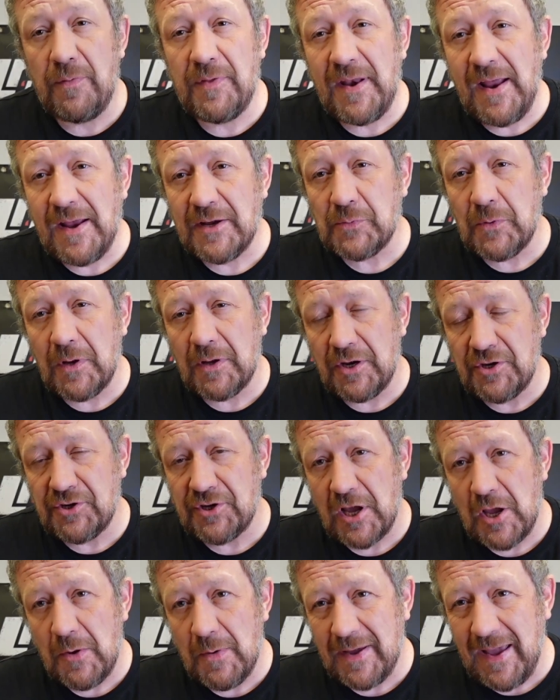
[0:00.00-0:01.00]
the next one I'm going to
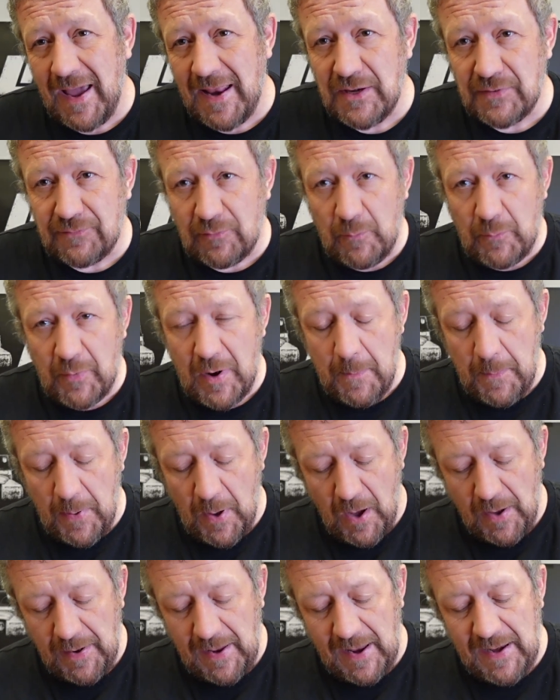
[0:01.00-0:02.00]
show you again is from
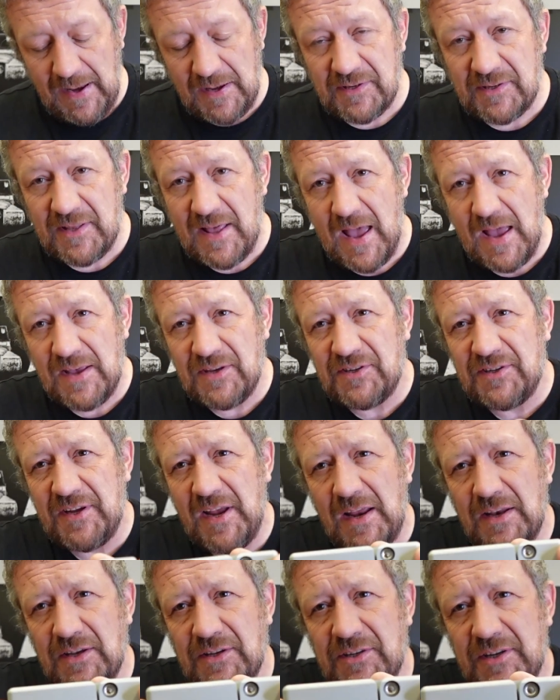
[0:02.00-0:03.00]
BRITPART, and it's their
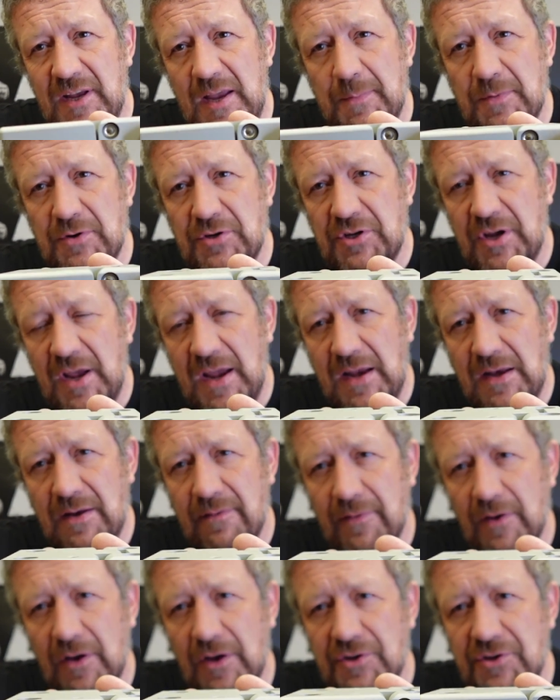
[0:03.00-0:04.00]
CNC
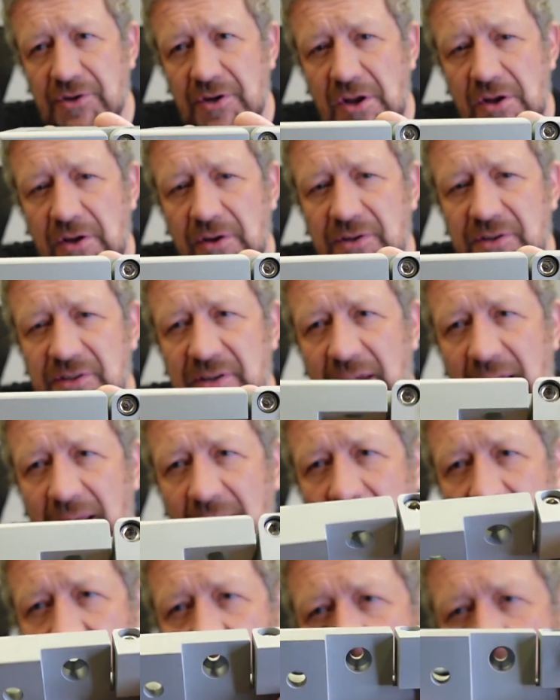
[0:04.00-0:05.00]
machined version. You can see
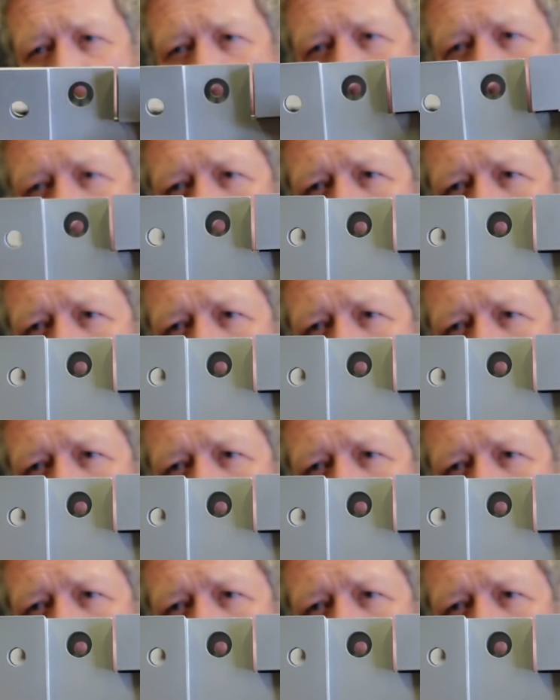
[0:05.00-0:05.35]
it here.